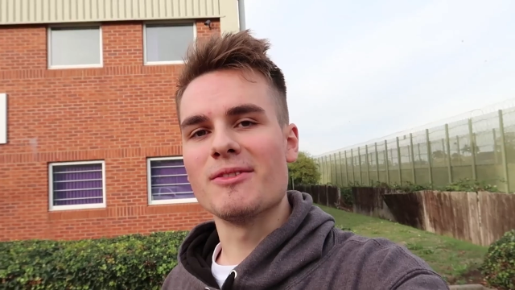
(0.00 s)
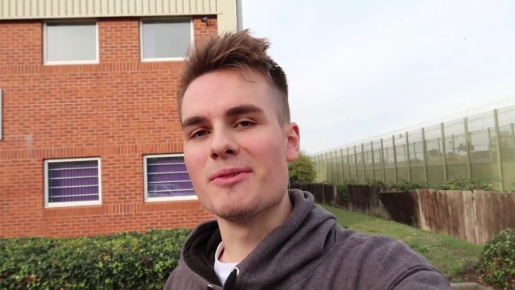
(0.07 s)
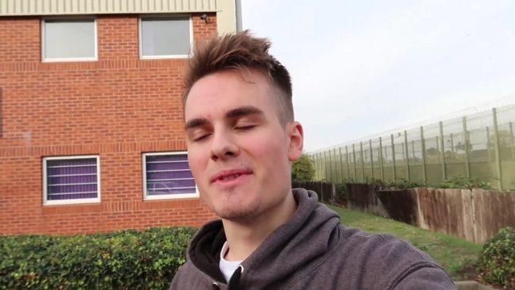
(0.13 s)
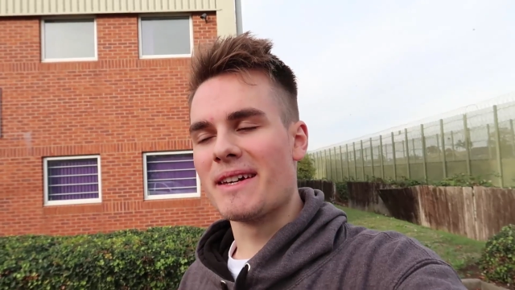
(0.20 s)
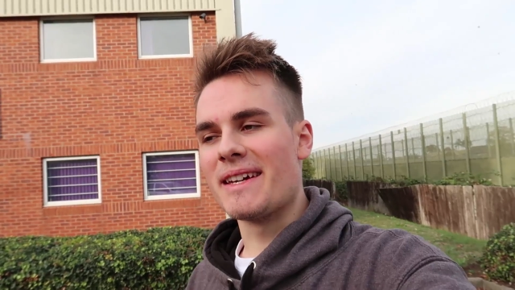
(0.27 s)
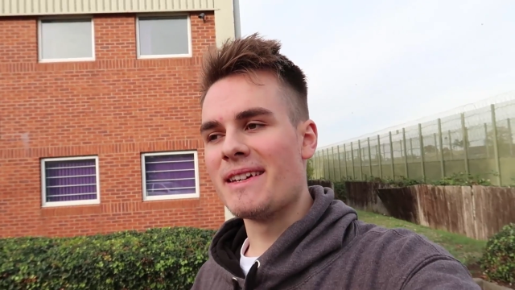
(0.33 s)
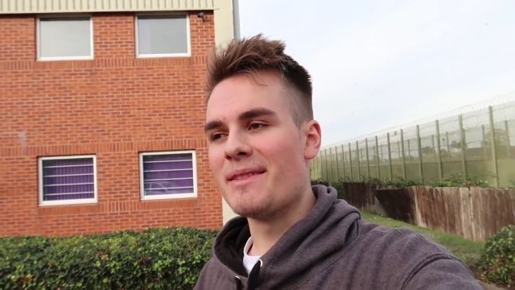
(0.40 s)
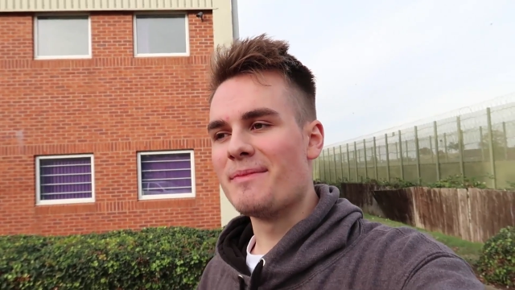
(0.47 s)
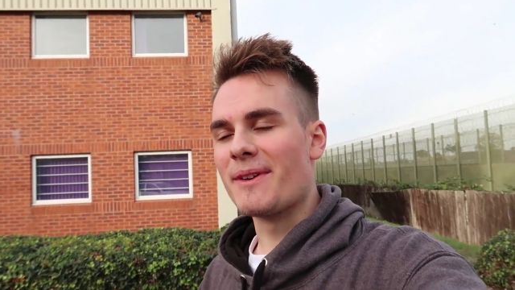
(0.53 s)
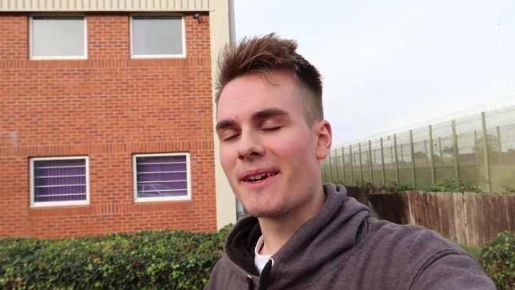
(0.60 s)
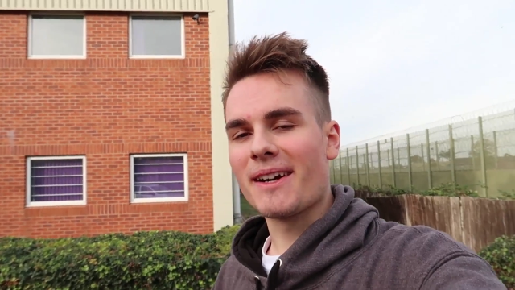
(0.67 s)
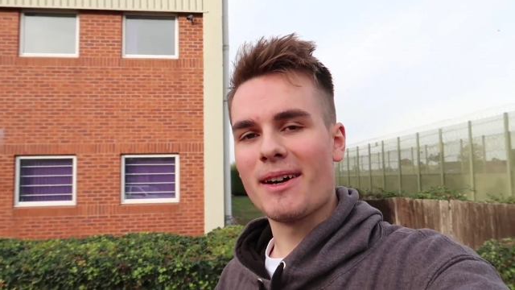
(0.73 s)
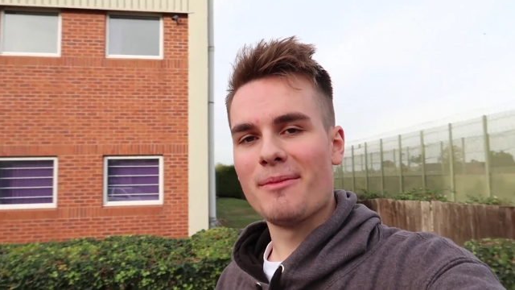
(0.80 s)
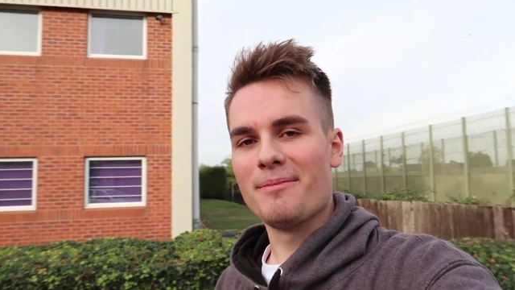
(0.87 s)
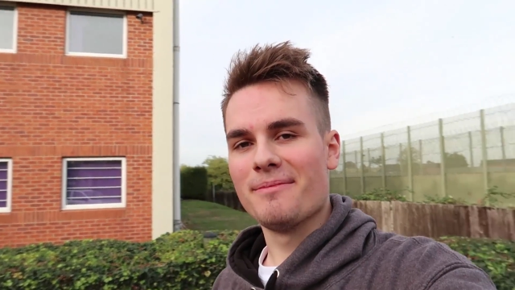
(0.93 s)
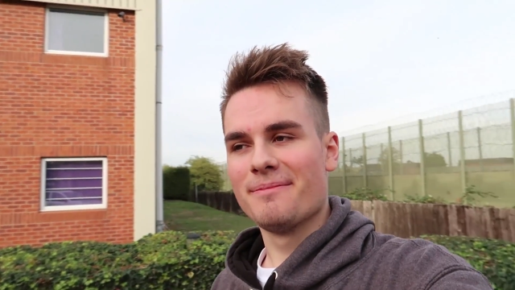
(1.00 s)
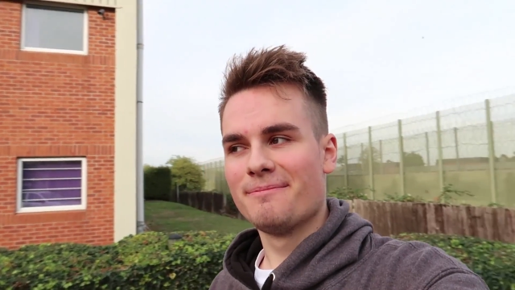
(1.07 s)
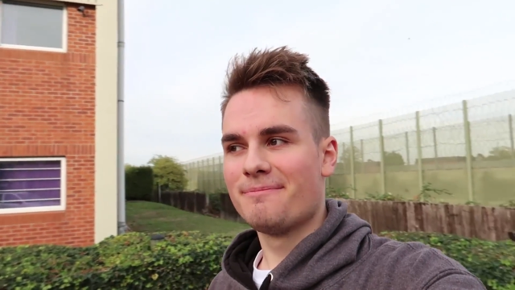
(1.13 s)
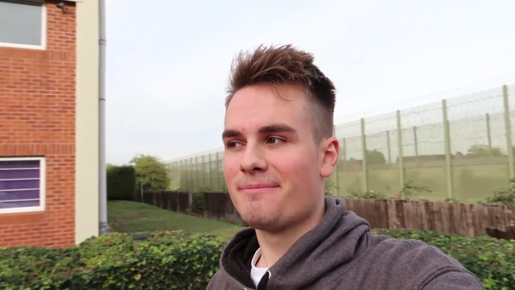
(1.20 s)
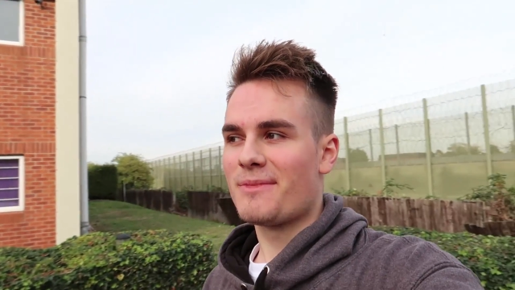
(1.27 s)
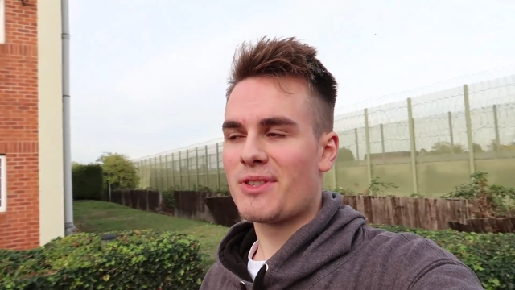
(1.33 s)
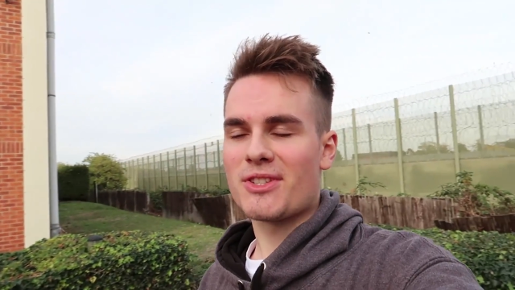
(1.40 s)
do they become
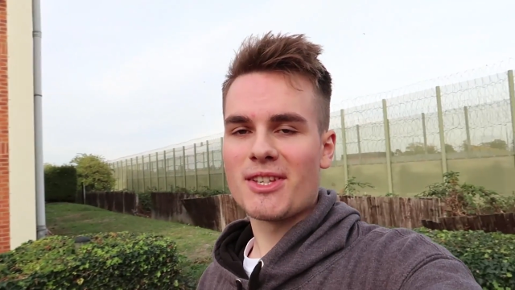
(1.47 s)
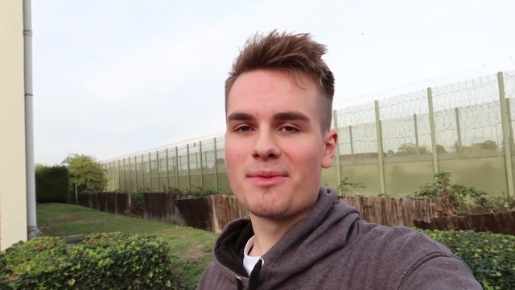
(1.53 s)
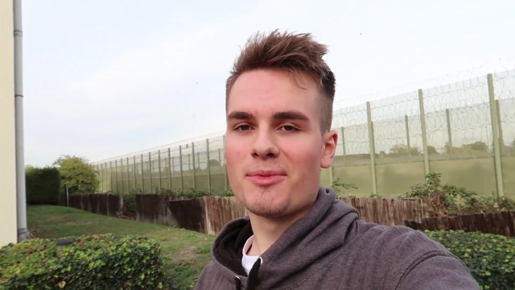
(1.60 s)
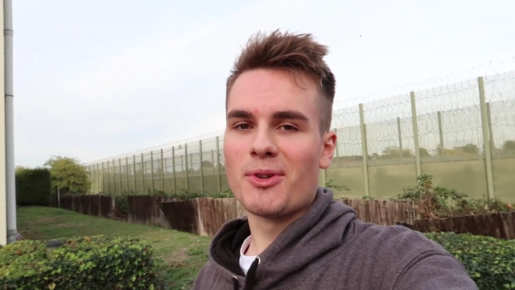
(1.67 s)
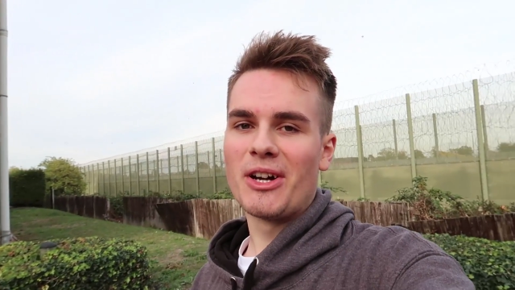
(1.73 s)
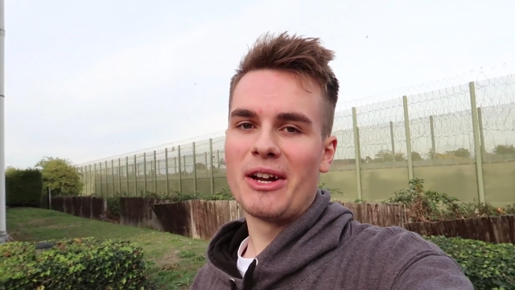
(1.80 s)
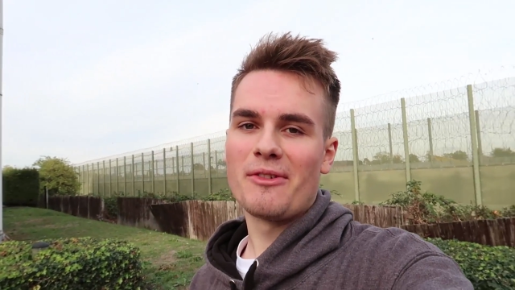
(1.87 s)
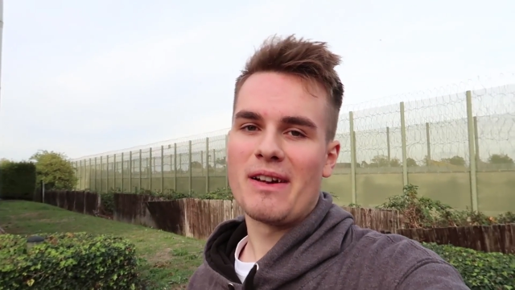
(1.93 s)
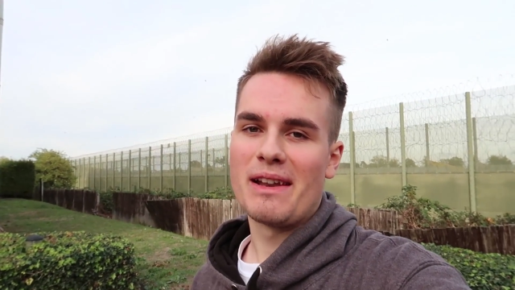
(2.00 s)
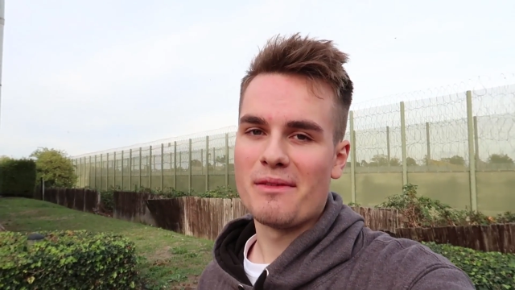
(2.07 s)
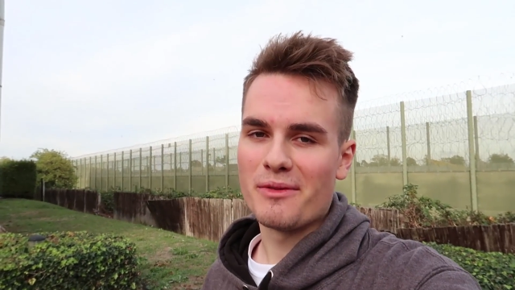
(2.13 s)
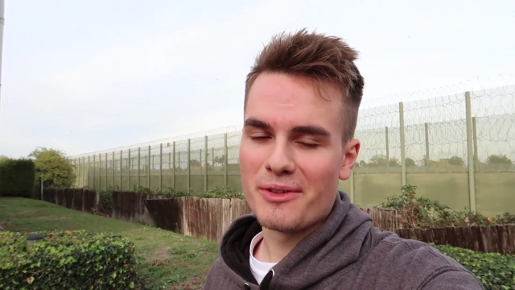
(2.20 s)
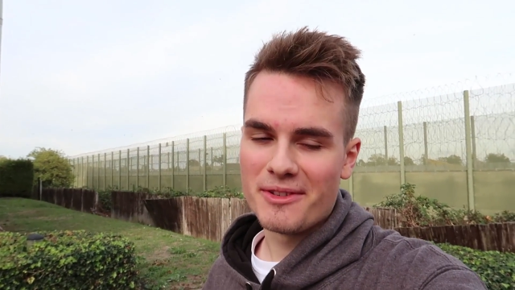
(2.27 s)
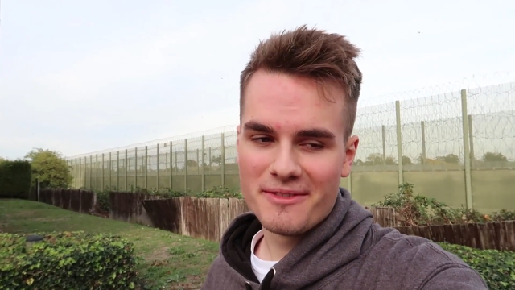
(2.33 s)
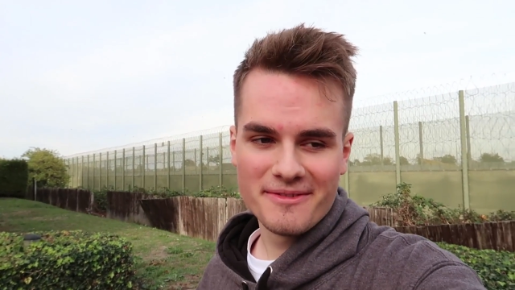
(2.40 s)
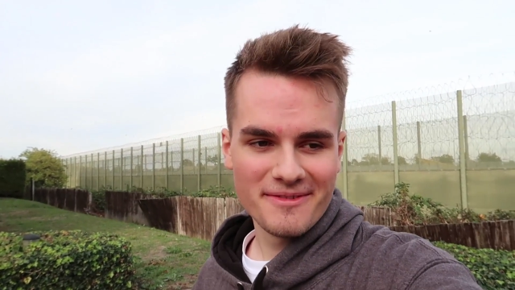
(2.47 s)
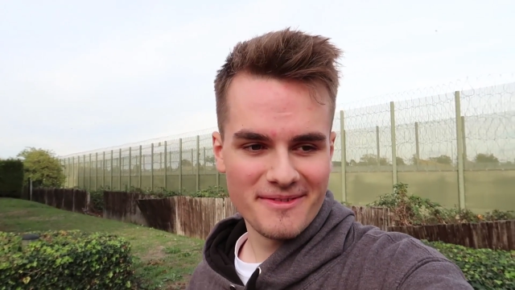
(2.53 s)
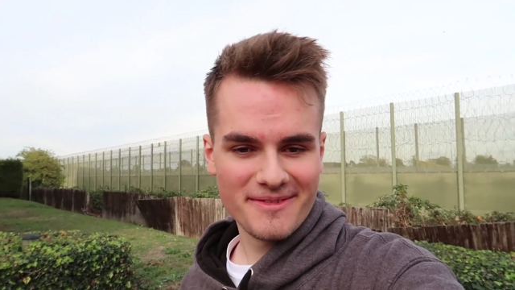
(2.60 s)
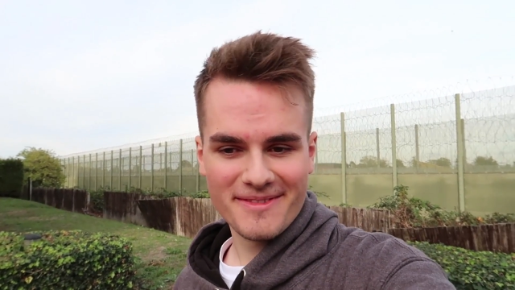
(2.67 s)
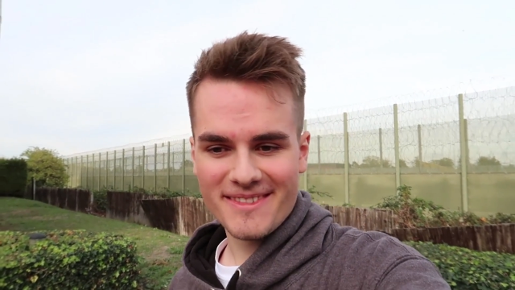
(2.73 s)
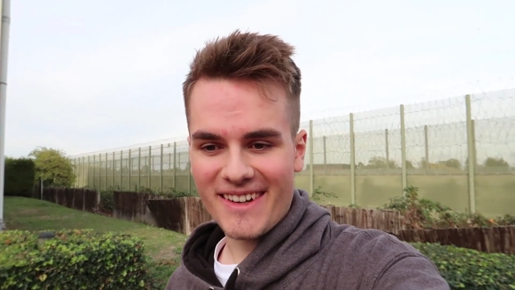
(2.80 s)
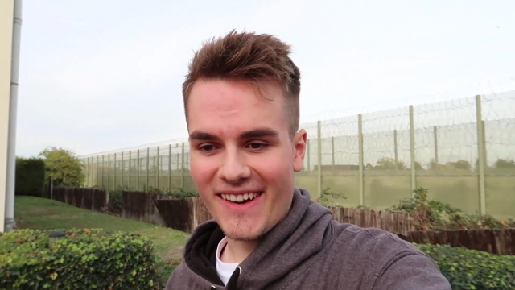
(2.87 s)
somewhat irrelevant
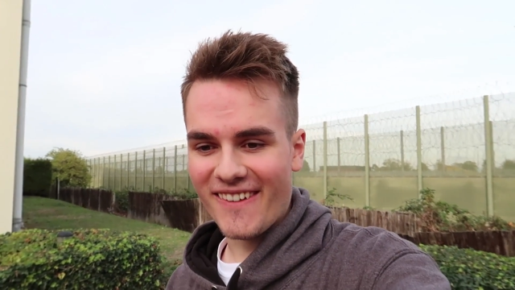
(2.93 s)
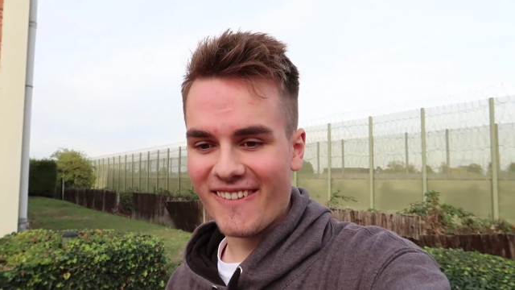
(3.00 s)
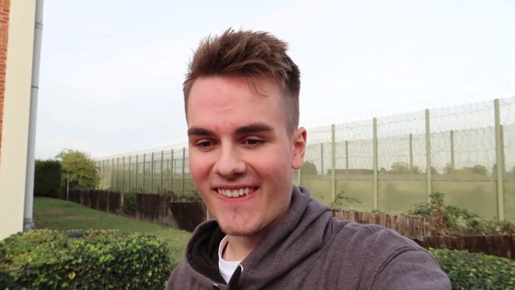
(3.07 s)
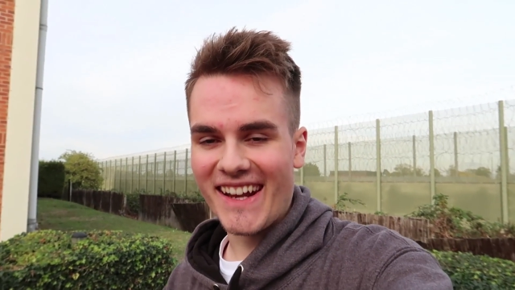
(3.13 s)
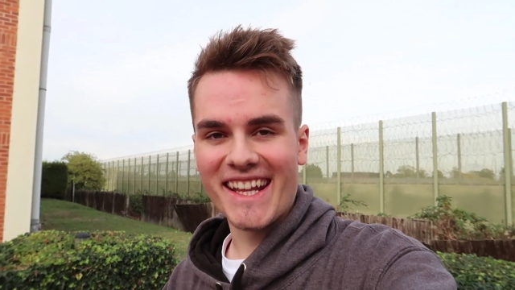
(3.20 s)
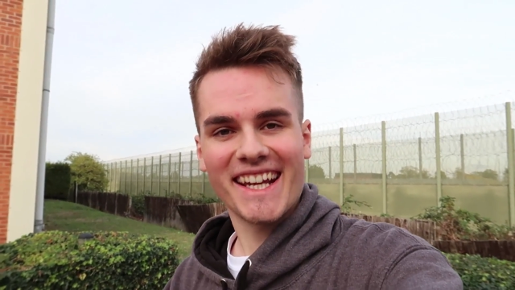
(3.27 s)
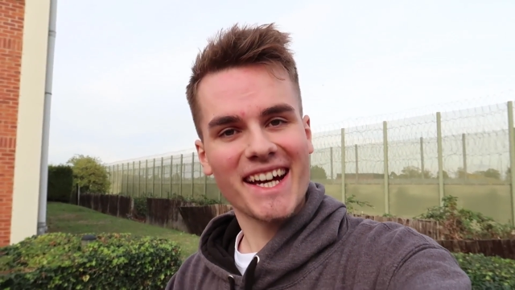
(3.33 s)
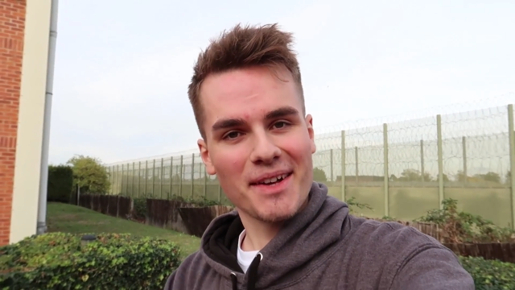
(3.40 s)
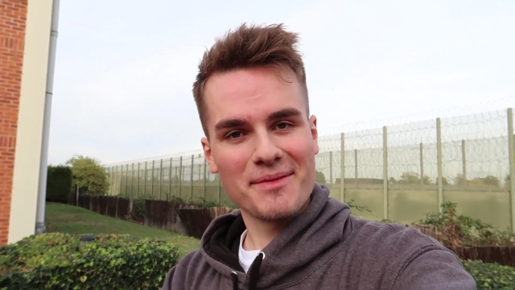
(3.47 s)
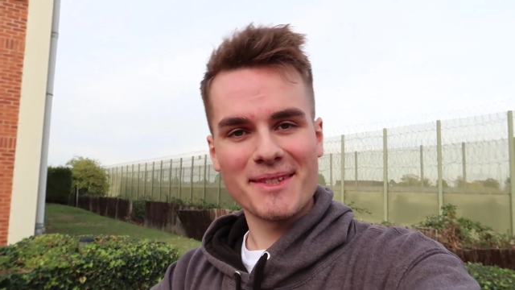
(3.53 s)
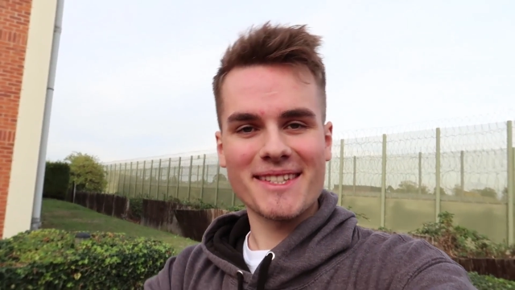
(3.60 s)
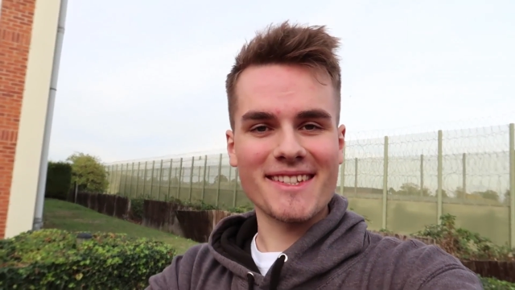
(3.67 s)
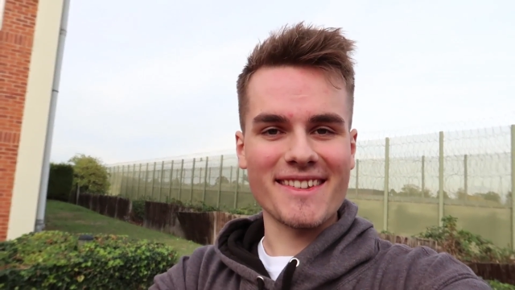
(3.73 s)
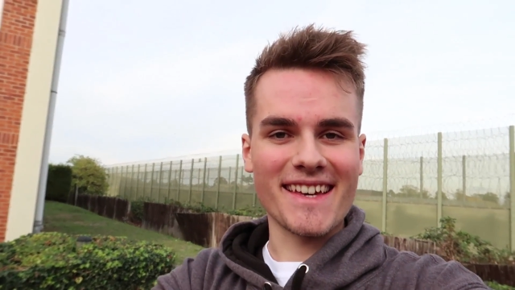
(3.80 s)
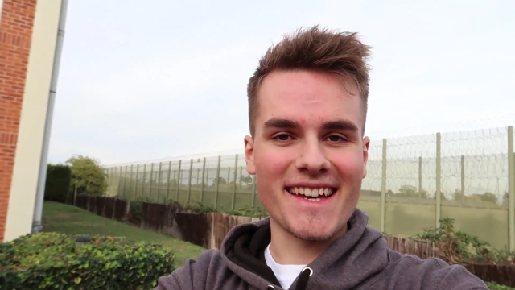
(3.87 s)
when it comes to